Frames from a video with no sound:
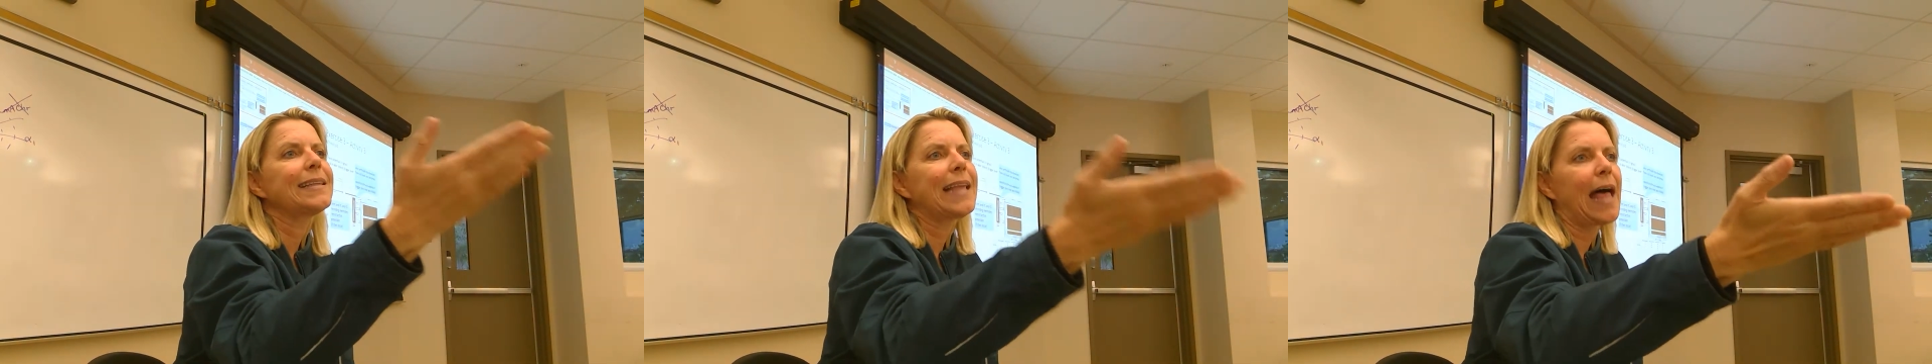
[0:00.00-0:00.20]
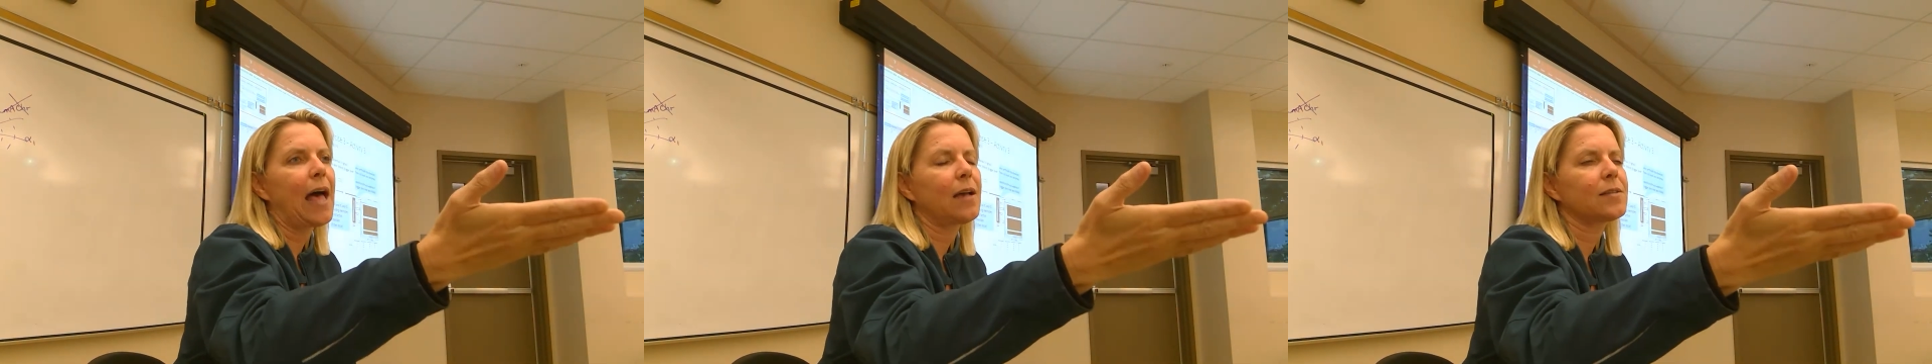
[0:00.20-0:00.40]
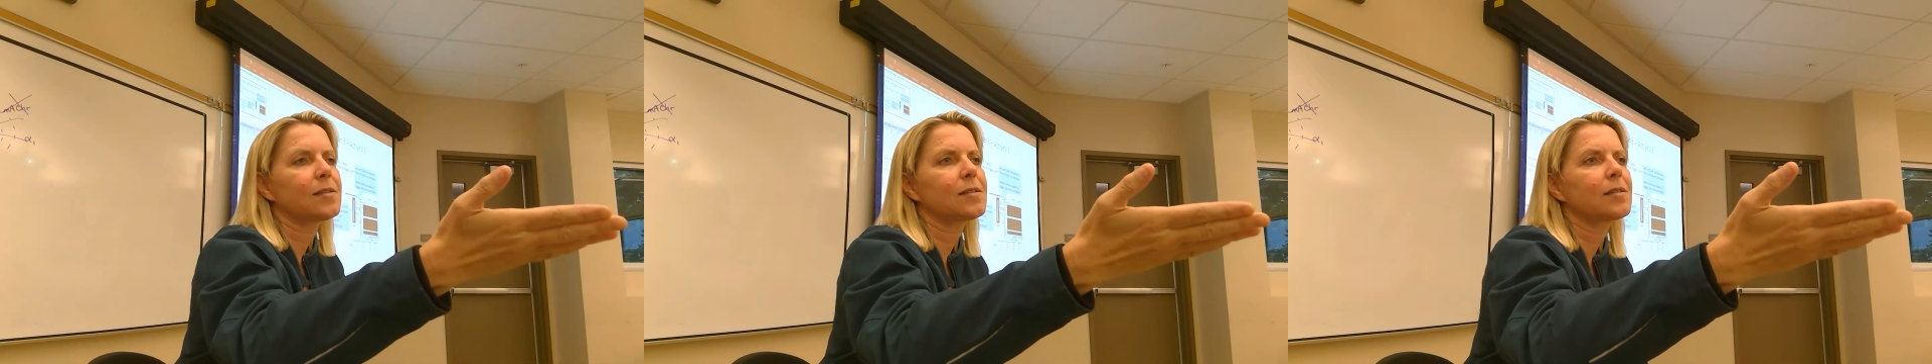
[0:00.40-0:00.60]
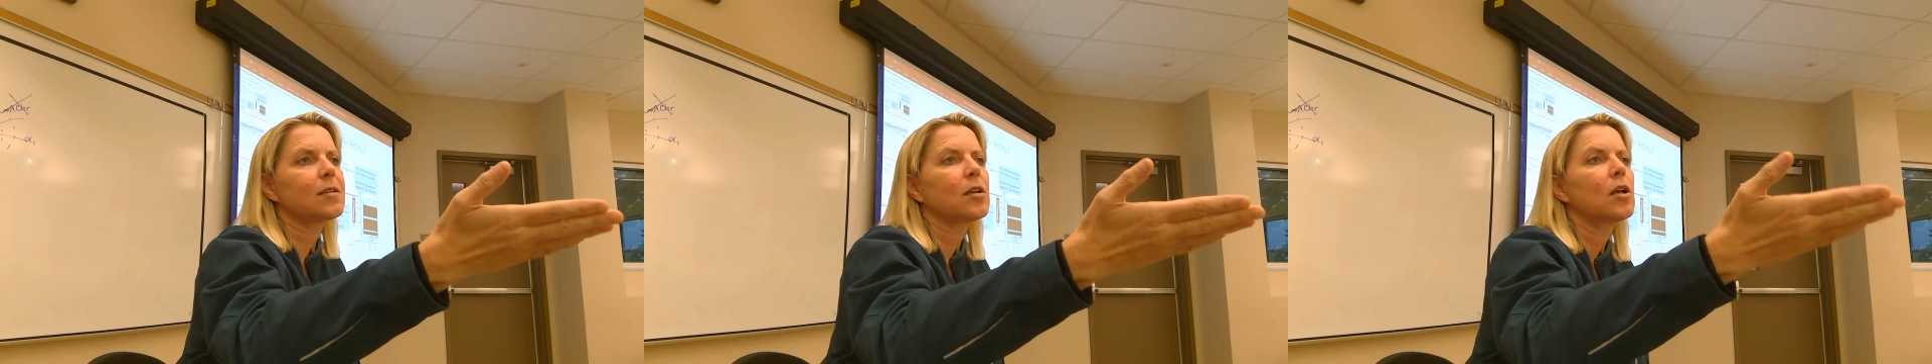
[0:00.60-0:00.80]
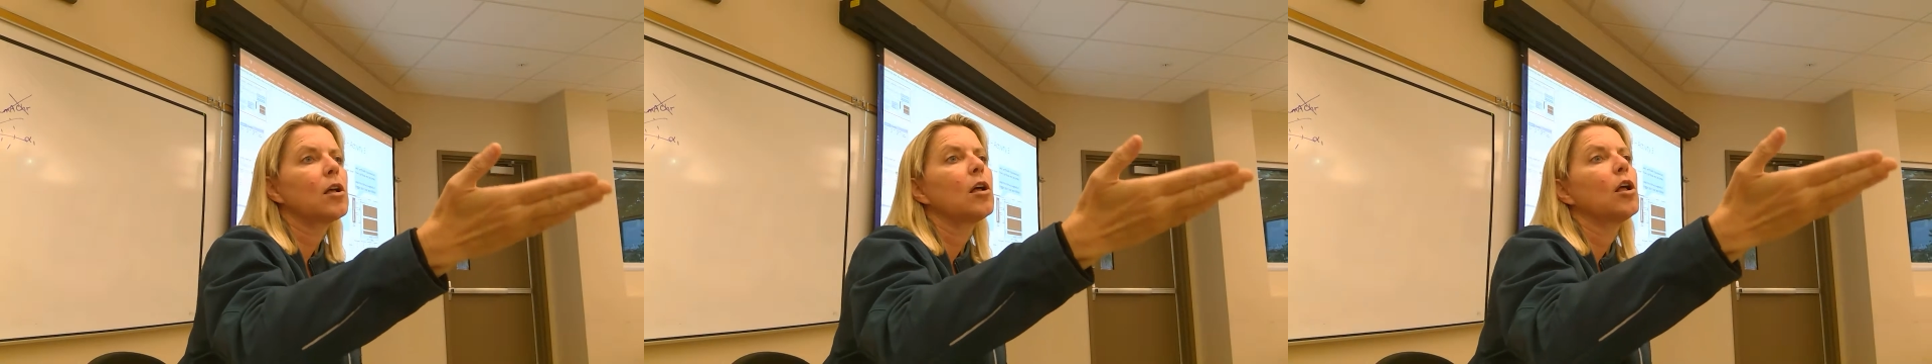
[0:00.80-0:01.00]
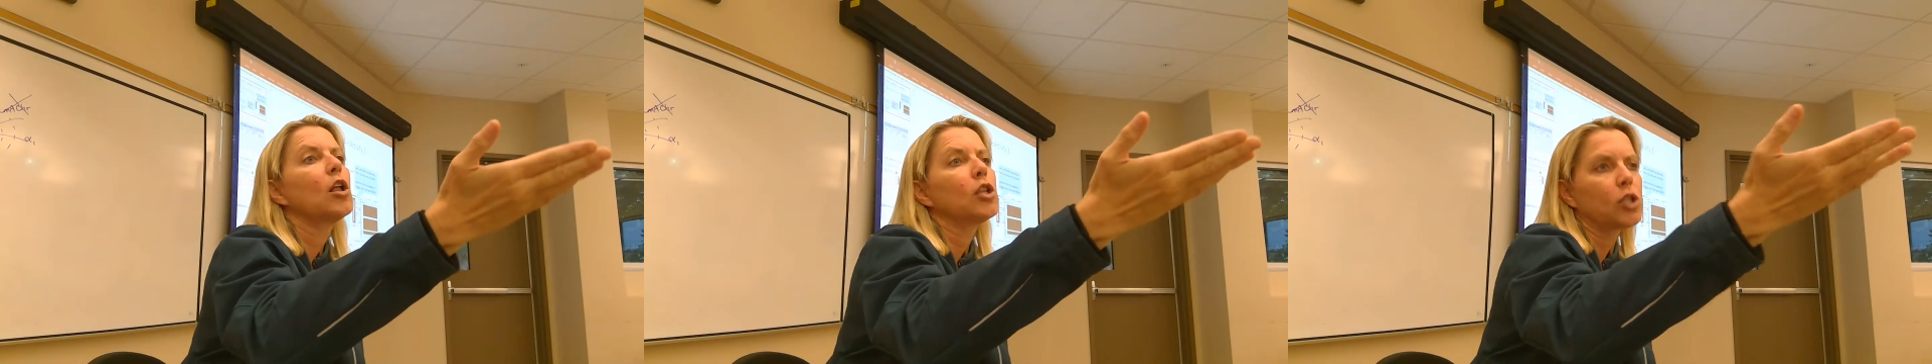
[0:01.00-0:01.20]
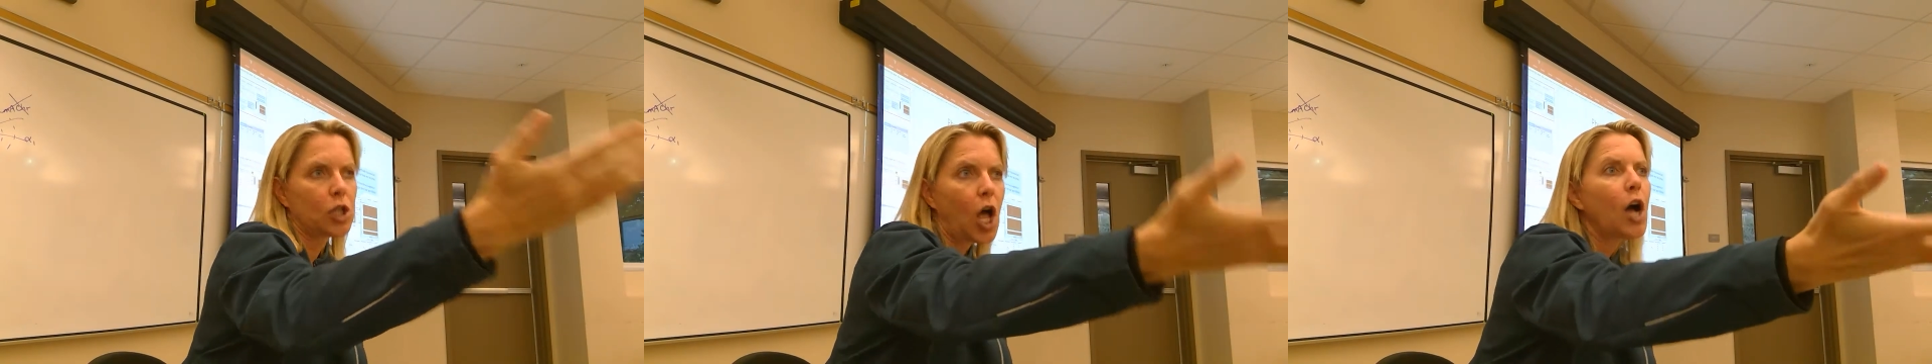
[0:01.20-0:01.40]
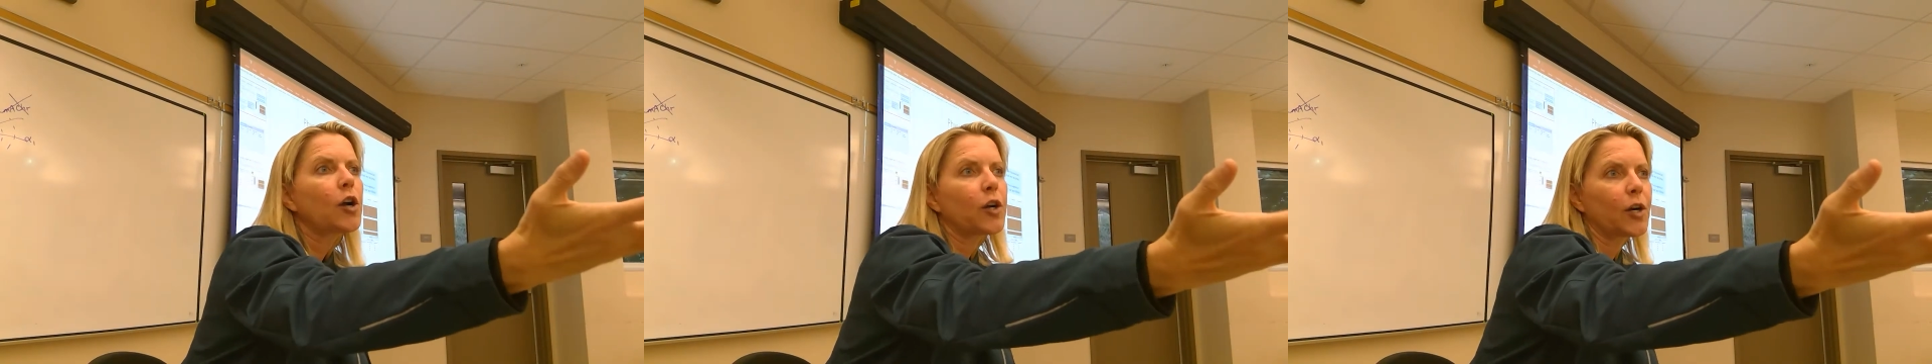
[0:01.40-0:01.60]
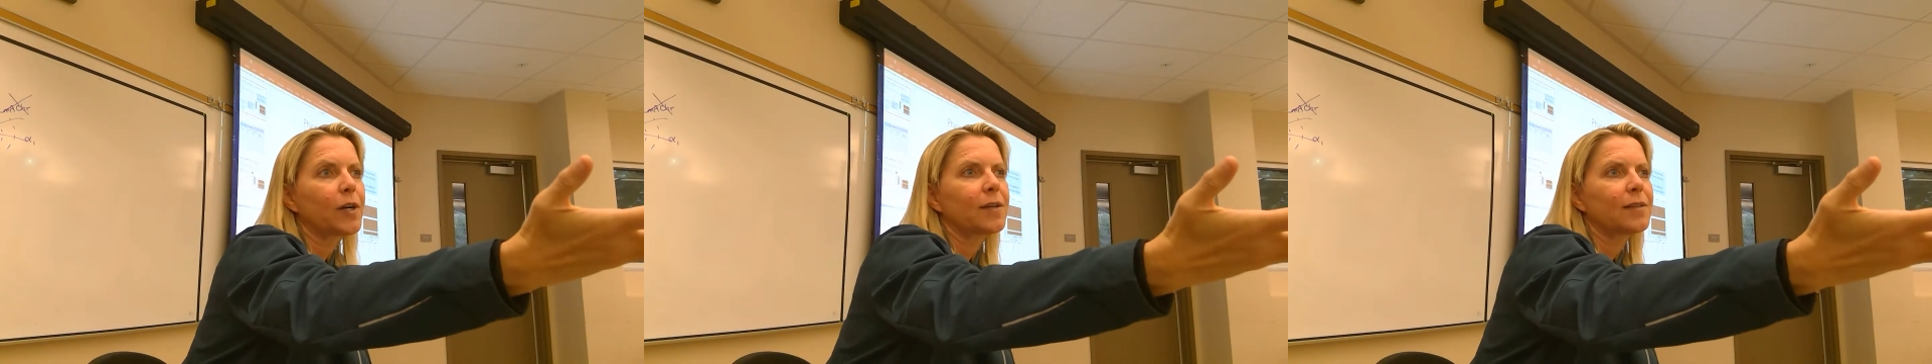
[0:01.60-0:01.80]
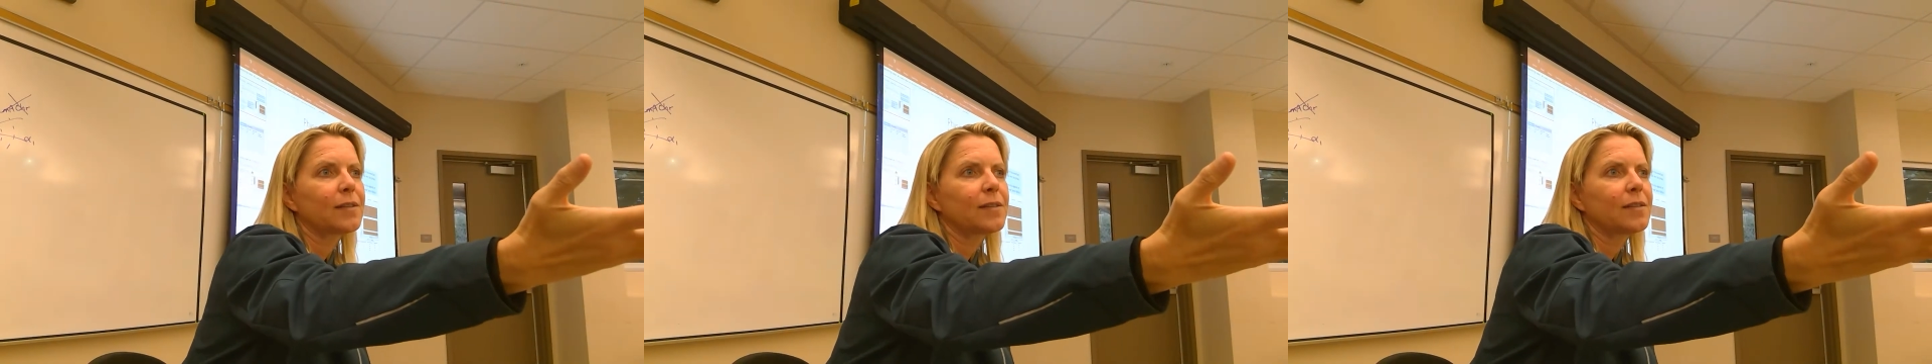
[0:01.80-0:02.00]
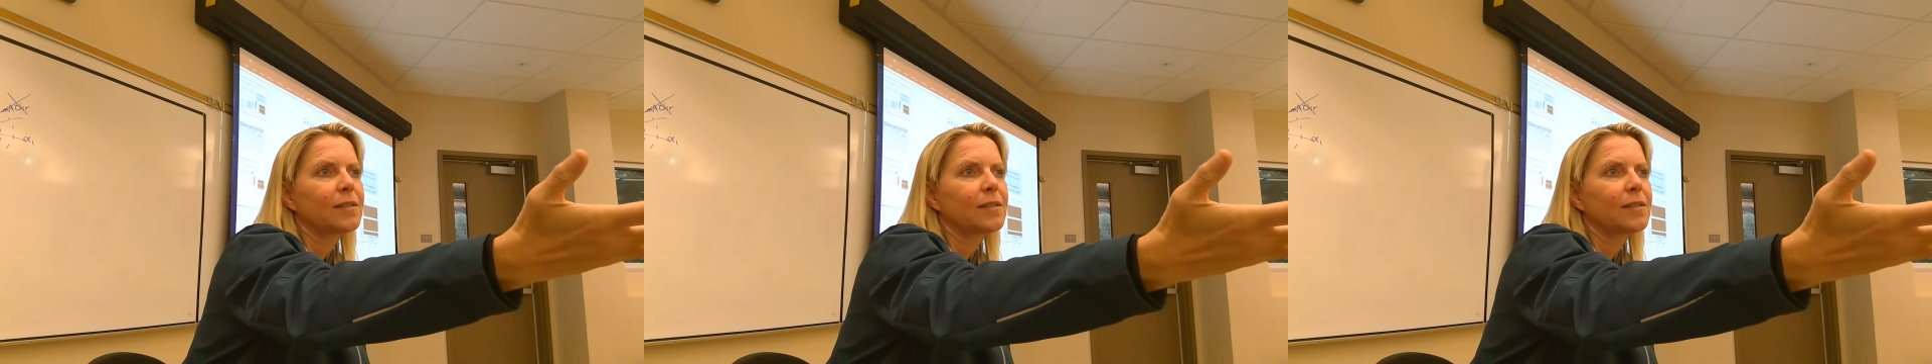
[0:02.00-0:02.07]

lasts longer,